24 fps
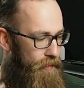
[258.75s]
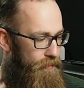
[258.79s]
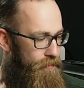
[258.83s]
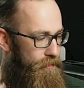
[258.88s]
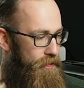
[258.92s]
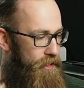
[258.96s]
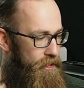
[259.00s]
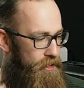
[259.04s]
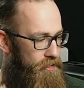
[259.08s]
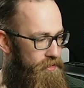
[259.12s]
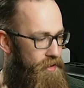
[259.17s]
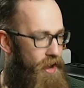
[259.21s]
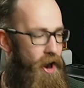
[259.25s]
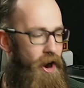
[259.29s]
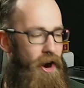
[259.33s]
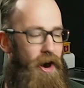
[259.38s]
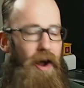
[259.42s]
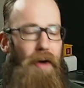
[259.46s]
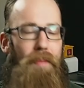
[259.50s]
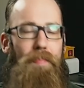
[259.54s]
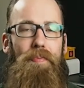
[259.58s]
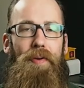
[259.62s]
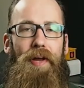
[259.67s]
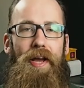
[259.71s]
started
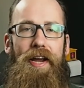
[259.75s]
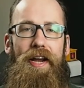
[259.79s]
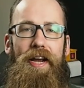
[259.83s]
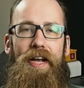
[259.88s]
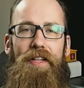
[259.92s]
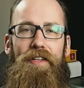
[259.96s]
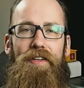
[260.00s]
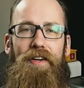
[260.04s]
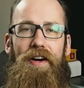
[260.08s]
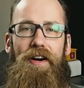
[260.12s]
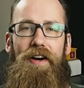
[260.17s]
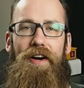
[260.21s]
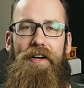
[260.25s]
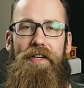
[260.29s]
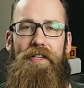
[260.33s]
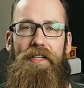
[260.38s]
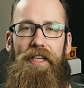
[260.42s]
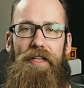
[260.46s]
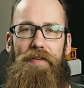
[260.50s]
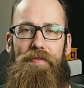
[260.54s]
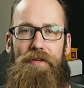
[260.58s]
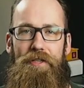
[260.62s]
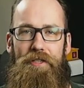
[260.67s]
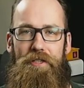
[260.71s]
out playing guitar, and
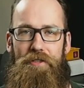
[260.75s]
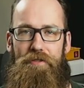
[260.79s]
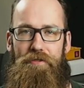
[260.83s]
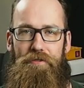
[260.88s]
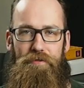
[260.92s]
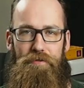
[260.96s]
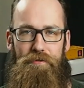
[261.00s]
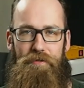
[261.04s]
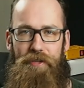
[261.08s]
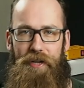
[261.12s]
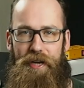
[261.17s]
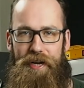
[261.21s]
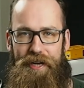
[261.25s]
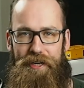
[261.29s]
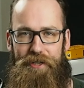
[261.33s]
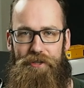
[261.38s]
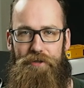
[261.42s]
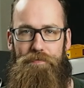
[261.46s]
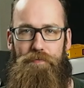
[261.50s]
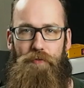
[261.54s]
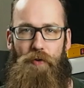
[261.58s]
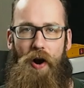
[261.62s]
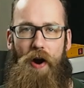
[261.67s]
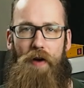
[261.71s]
I was
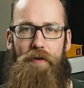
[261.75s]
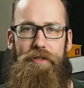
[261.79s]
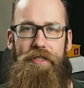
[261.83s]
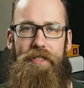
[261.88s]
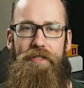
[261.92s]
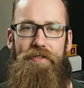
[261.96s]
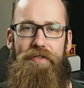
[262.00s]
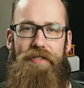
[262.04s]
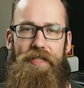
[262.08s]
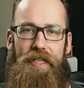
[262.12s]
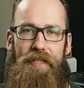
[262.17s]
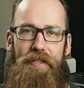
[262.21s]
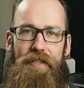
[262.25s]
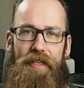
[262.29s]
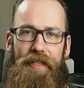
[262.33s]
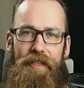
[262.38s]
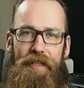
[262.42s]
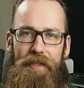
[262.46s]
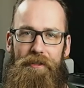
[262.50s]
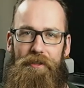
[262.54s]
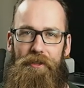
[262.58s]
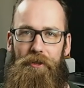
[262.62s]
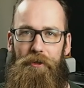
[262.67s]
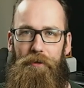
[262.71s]
browsing on the internet
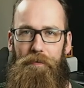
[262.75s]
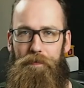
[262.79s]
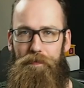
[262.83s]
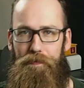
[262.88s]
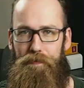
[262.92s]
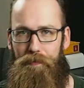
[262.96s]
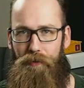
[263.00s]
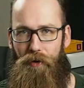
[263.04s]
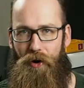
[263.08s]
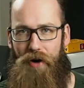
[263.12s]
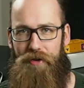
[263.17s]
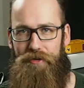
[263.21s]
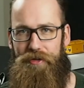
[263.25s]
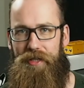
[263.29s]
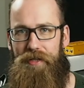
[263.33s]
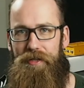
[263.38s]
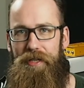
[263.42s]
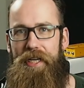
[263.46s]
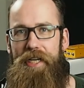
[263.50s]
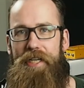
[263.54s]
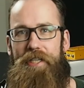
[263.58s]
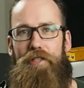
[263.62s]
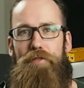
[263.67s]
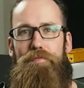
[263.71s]
and browsing
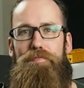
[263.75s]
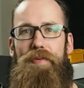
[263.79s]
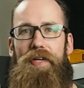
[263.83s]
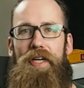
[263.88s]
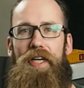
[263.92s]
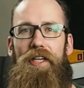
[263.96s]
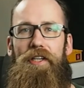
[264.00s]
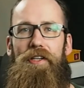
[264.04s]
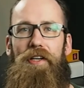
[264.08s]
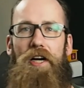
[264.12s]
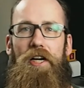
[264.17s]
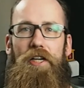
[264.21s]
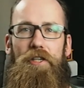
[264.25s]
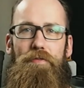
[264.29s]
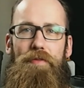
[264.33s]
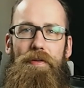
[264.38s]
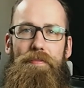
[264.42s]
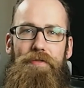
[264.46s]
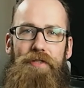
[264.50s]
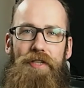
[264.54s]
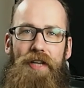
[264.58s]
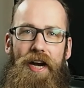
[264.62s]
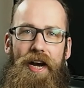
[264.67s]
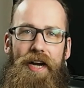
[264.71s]
ESP Guitars
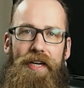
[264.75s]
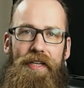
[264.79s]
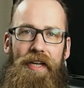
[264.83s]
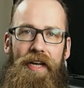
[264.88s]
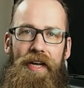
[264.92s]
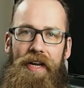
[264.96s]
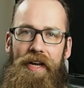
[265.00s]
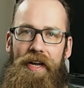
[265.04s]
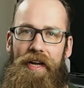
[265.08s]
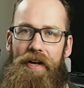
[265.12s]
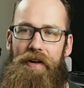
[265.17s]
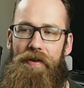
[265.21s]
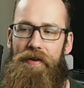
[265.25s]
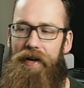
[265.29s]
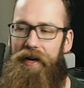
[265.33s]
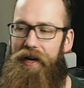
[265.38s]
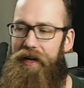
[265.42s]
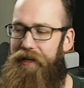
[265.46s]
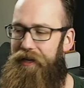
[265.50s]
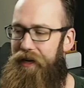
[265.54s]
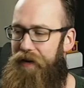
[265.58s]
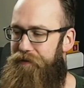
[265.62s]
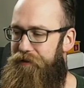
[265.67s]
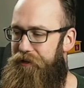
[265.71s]
website,
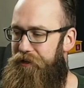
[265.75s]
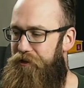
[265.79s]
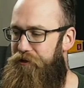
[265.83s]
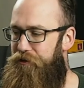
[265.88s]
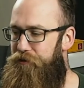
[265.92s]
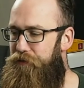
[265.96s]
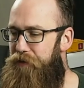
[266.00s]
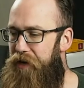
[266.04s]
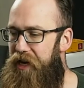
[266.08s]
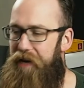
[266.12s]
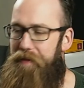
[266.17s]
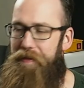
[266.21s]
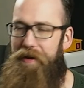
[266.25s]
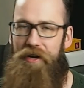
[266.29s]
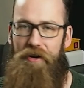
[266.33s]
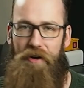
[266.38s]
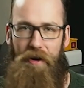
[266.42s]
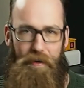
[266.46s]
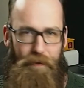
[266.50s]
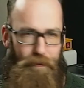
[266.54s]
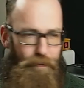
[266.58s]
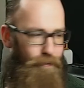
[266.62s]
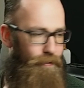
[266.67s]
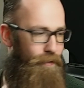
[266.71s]
and I was dreaming
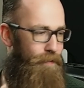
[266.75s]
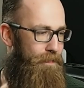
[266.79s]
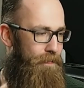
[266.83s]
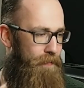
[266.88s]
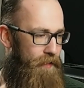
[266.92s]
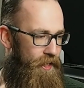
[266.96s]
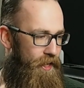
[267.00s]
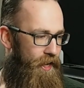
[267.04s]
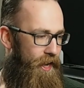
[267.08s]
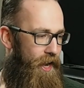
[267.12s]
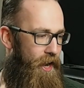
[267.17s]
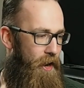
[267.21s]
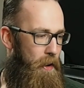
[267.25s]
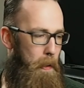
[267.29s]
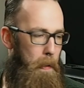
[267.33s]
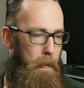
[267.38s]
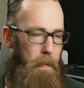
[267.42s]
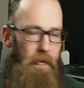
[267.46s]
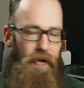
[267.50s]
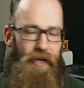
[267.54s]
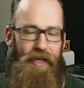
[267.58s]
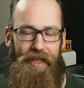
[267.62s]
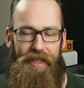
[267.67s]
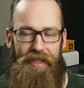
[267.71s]
of
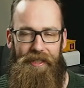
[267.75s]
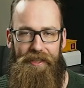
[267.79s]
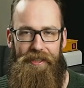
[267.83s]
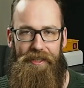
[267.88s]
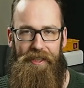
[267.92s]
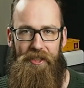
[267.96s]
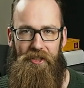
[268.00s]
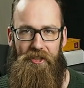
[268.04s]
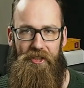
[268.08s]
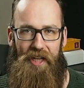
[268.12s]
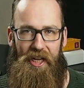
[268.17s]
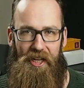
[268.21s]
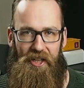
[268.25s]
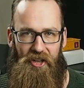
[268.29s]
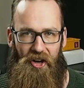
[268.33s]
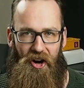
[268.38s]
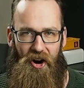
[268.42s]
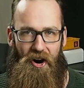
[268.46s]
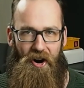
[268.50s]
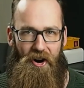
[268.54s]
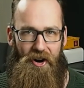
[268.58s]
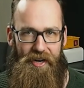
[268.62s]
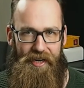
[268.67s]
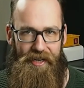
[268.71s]
owning this
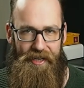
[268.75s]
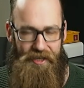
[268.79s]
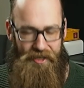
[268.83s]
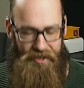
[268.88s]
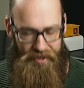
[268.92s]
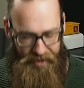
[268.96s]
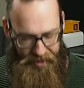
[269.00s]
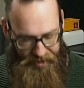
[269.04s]
guitar, this